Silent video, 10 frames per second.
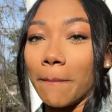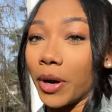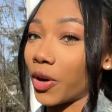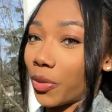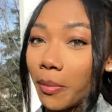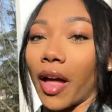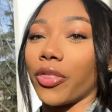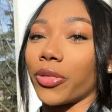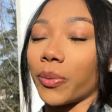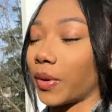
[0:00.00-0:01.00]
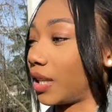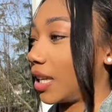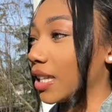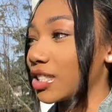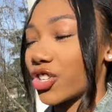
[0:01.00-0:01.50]
birth month,
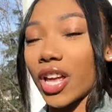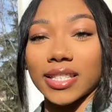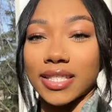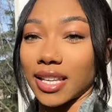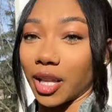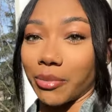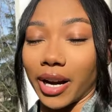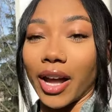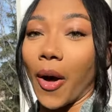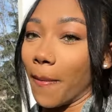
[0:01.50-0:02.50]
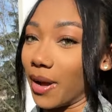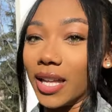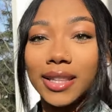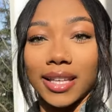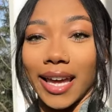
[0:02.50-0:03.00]
really. She likes to celebrate all
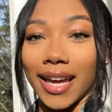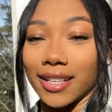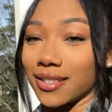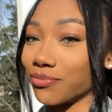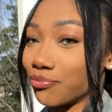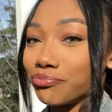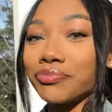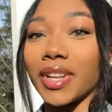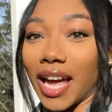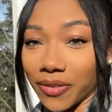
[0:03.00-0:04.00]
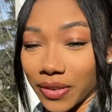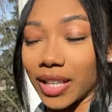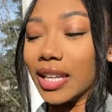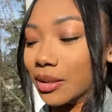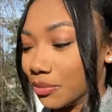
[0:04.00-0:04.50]
month and I feel
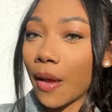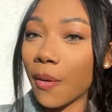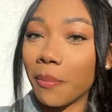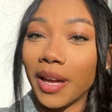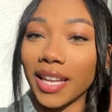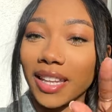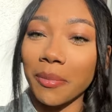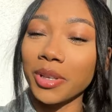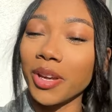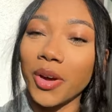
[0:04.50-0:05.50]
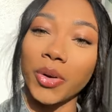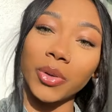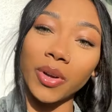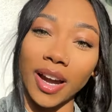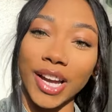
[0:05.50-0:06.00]
it. But let me know who
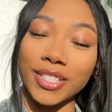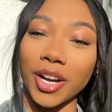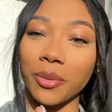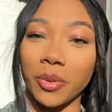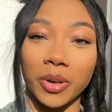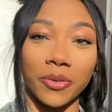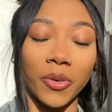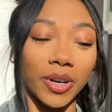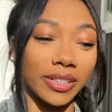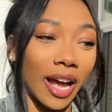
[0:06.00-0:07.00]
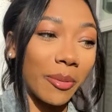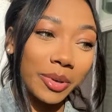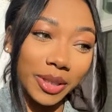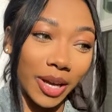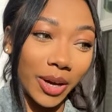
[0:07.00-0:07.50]
you guys are rooting for down
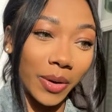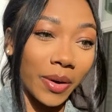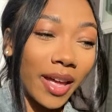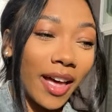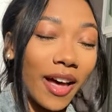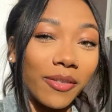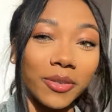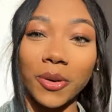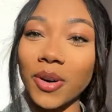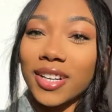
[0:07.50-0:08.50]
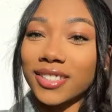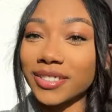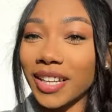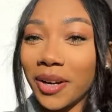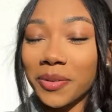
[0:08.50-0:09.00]
below. Of course,
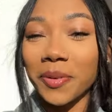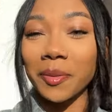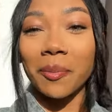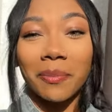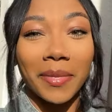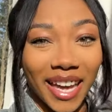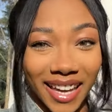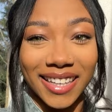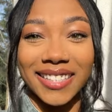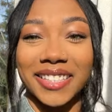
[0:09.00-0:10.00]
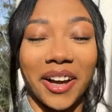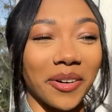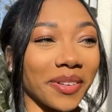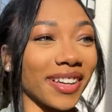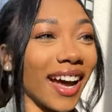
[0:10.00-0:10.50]
you know, we're from the Bay,
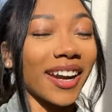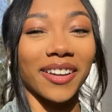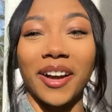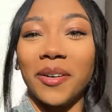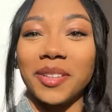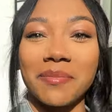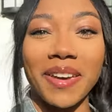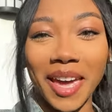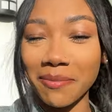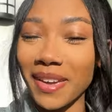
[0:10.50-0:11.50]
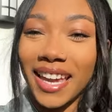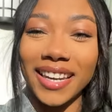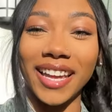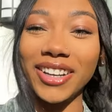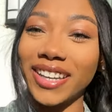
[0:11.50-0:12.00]
so we gotta go with the Bang Bang
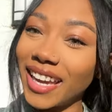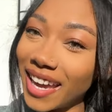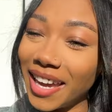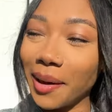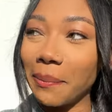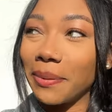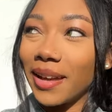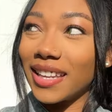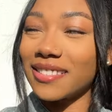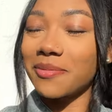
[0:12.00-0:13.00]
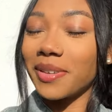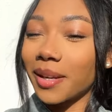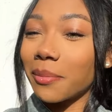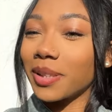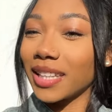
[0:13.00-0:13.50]
Niner game. But to be
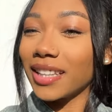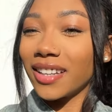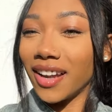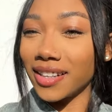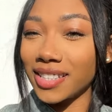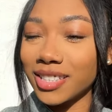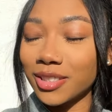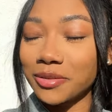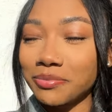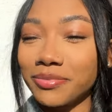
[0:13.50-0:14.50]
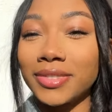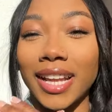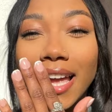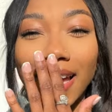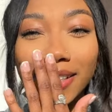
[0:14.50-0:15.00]
completely honest,
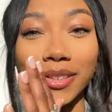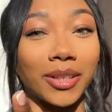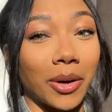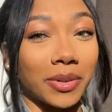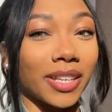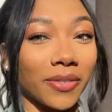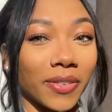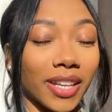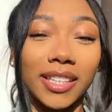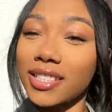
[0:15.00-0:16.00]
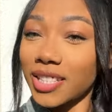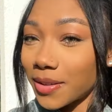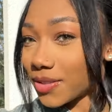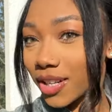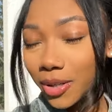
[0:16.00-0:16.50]
I low-key feel like the
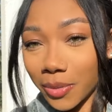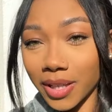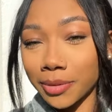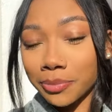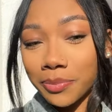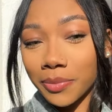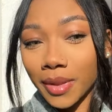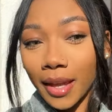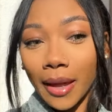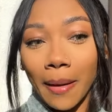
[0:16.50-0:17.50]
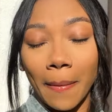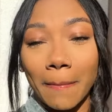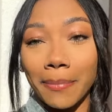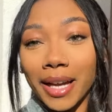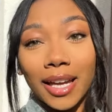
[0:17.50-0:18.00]
Chiefs are gonna win.
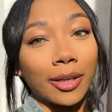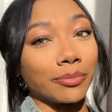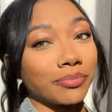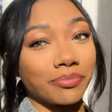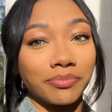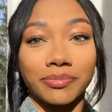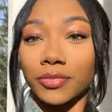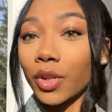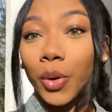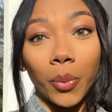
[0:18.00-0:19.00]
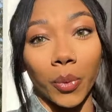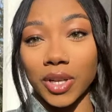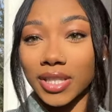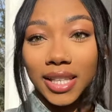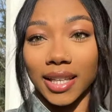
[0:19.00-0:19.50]
But we'll
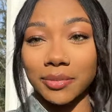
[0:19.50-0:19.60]
see.